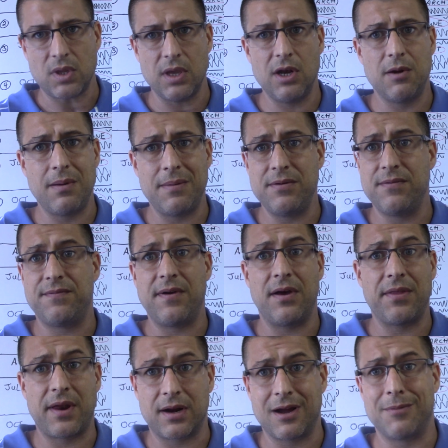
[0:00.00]
you know, maybe you fail
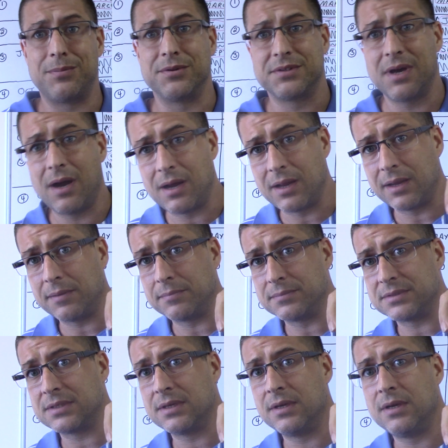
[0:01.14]
that a couple
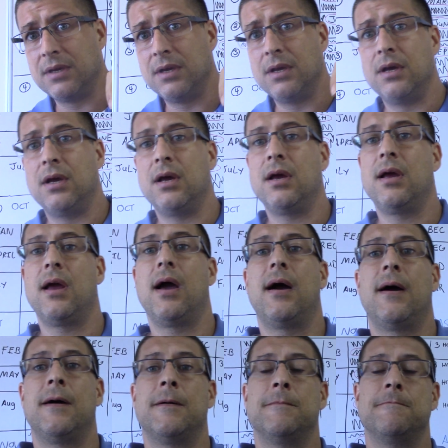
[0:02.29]
times,
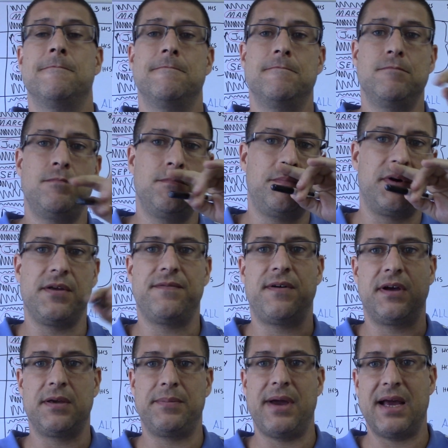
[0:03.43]
um, but you
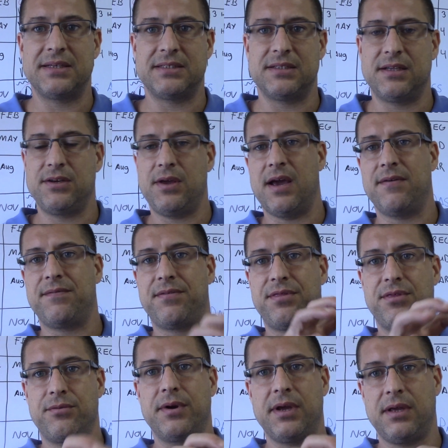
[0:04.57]
finally pass it. Then you have
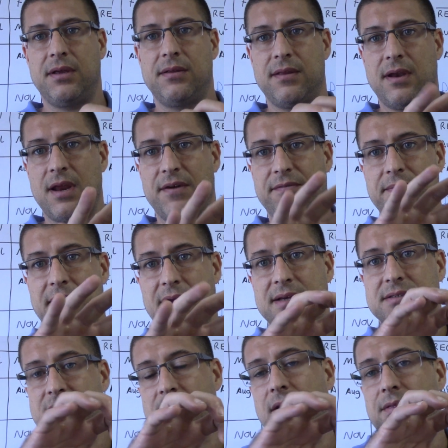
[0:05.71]
three, then you have to
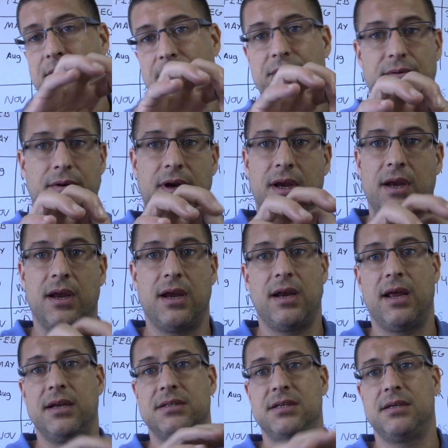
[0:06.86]
pass the other three in
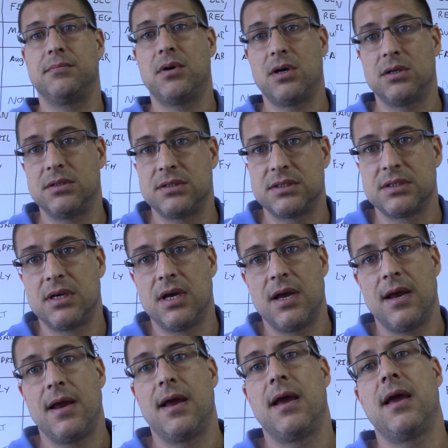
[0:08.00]
18 months.
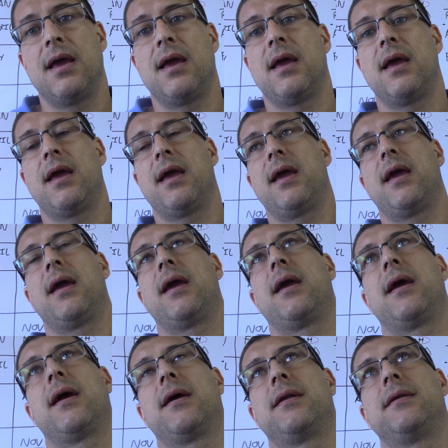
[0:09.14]

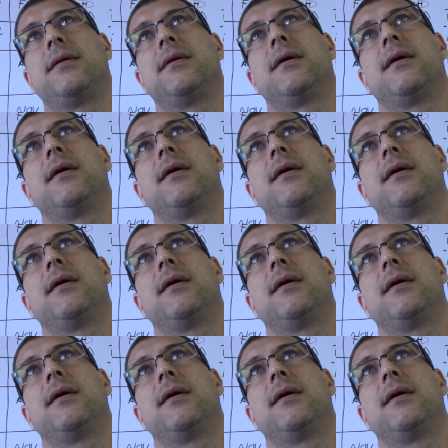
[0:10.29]
And,